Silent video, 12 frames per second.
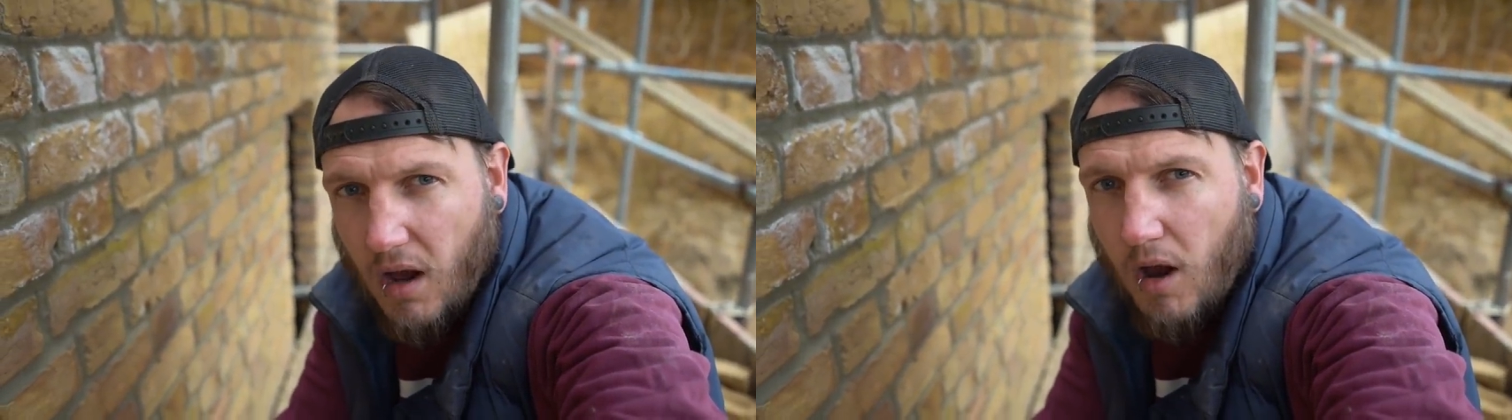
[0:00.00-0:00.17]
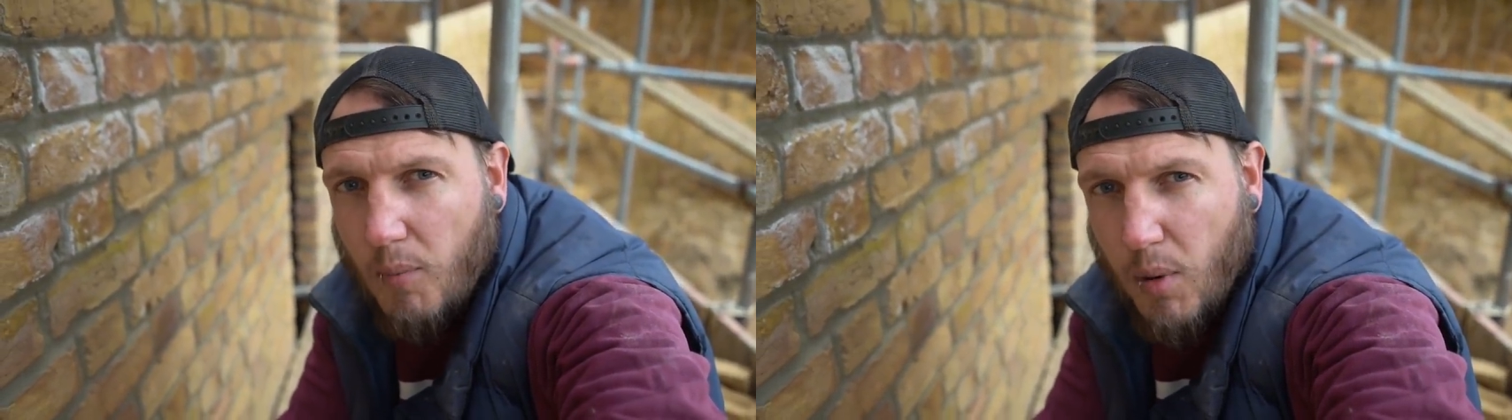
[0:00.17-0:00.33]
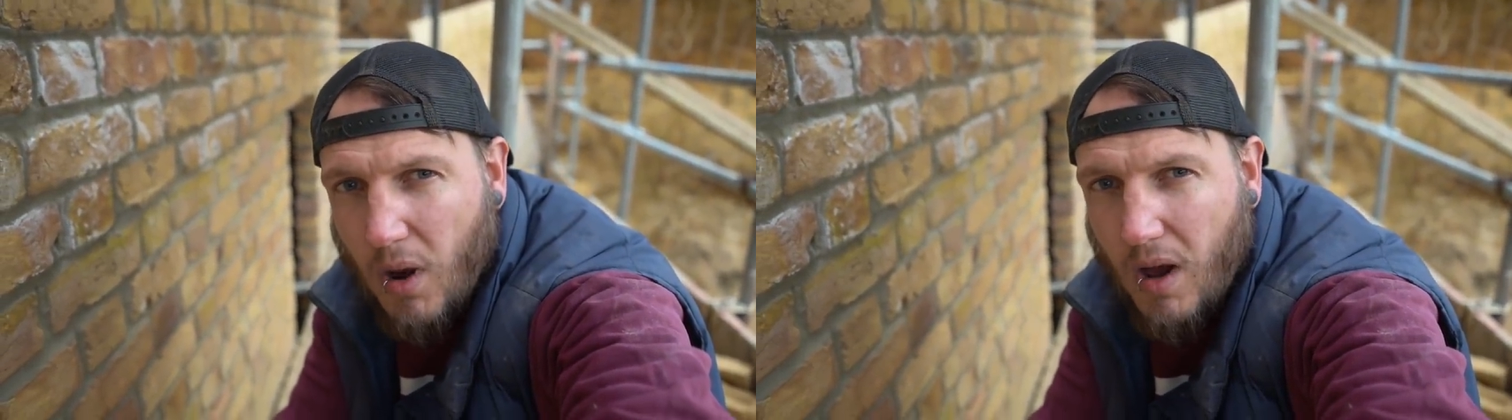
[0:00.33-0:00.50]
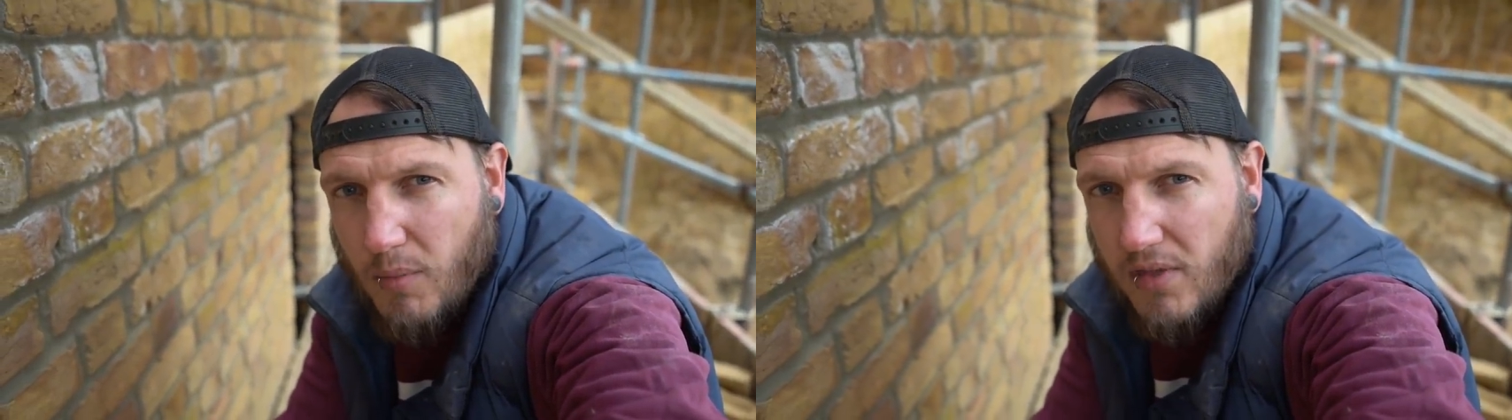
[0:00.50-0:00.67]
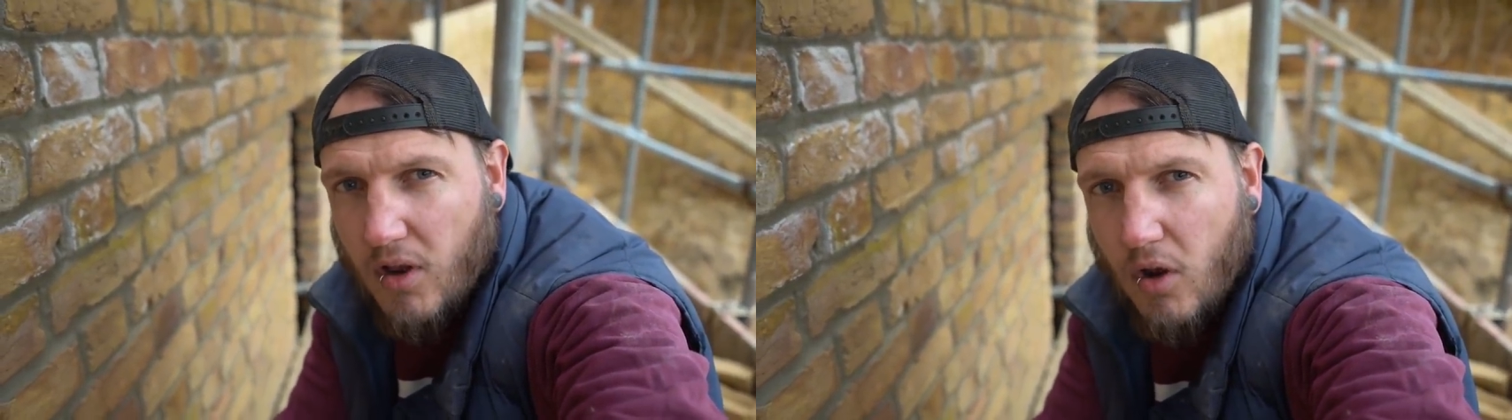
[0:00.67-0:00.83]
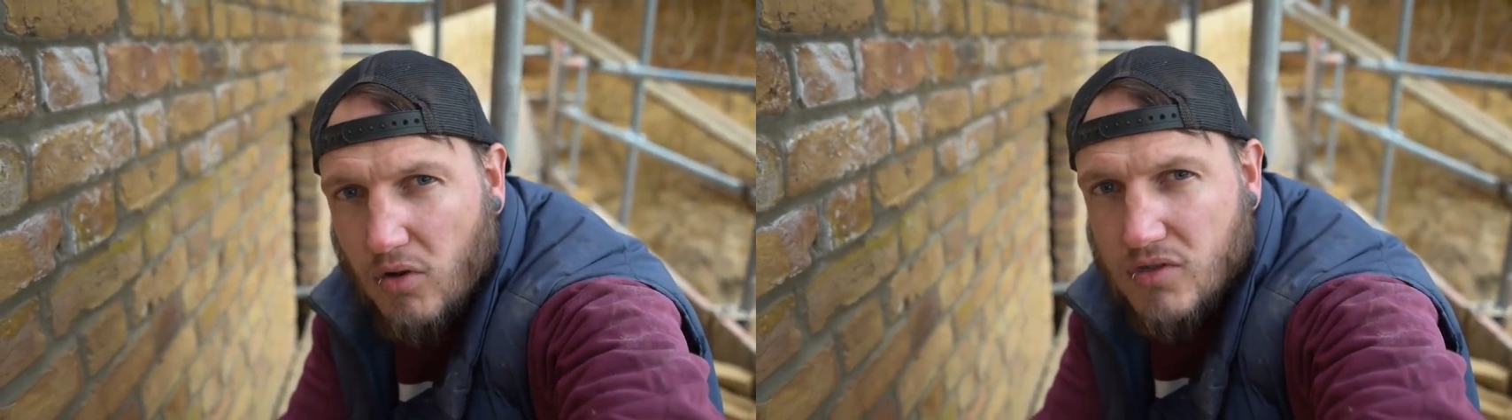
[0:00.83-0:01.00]
I put up with
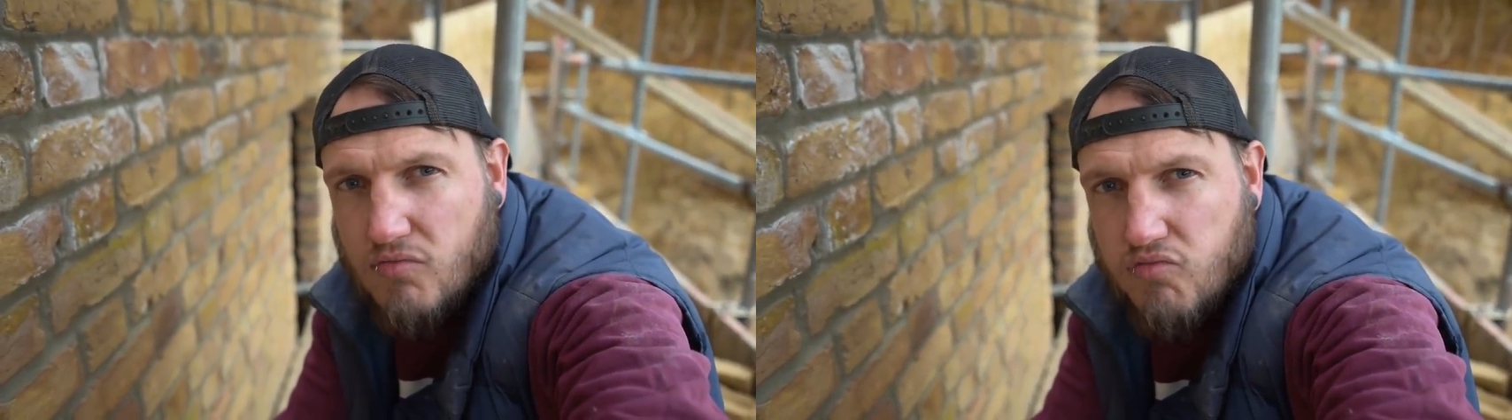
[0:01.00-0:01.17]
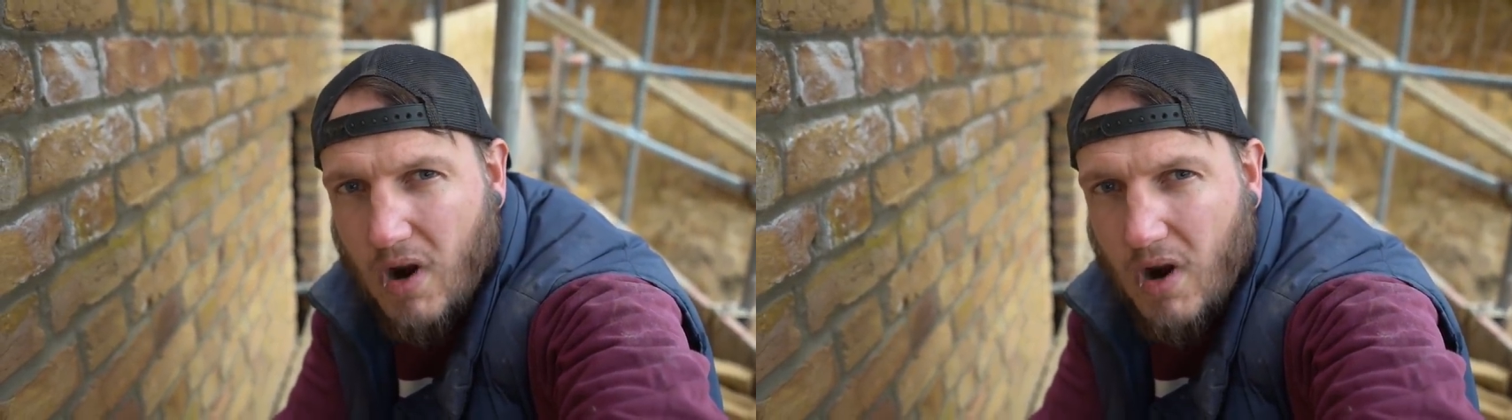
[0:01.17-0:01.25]
a lot of